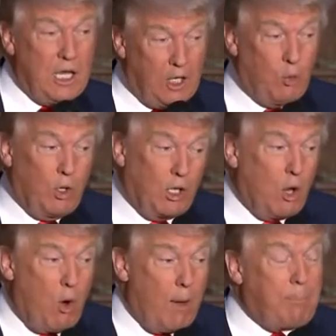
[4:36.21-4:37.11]
It will
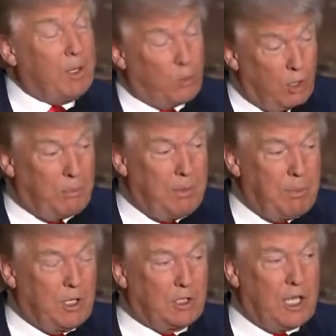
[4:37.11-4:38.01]
go up, it will be
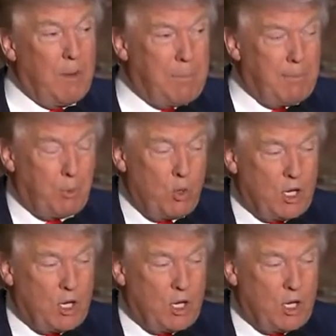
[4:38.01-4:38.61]
built, and people